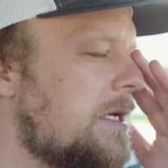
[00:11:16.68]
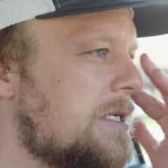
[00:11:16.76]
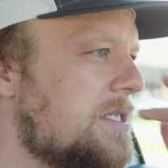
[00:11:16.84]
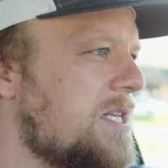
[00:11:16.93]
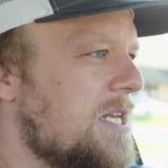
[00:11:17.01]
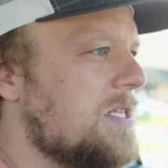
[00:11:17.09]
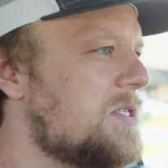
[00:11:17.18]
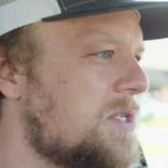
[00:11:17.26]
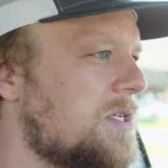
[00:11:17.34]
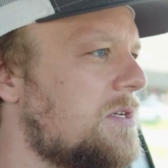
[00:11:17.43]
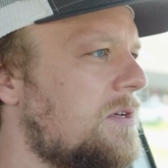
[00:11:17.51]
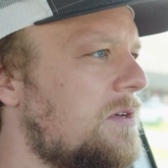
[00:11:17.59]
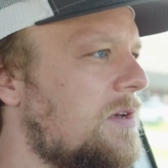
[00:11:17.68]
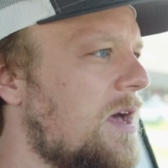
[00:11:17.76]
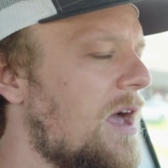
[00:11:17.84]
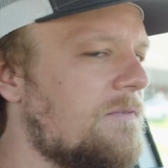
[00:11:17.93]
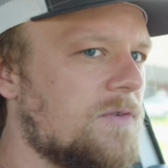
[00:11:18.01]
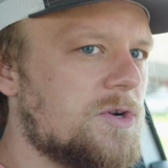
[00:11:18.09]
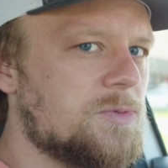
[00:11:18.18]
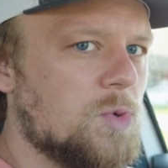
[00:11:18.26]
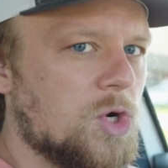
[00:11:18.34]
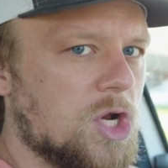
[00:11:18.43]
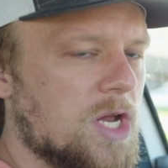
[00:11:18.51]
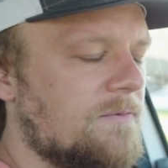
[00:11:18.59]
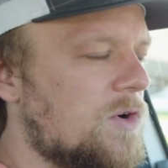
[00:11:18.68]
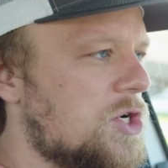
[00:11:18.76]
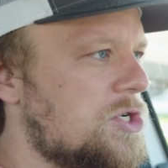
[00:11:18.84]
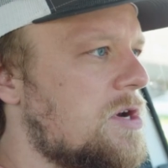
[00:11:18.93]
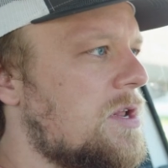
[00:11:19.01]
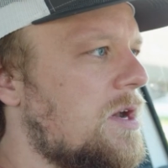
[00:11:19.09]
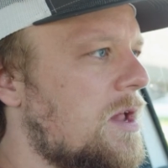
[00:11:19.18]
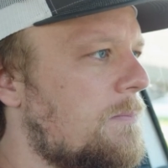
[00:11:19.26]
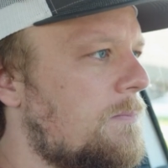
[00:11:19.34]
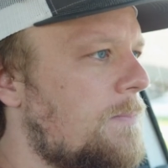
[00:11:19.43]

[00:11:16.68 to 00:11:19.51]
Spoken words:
since I first put it on and first started it up.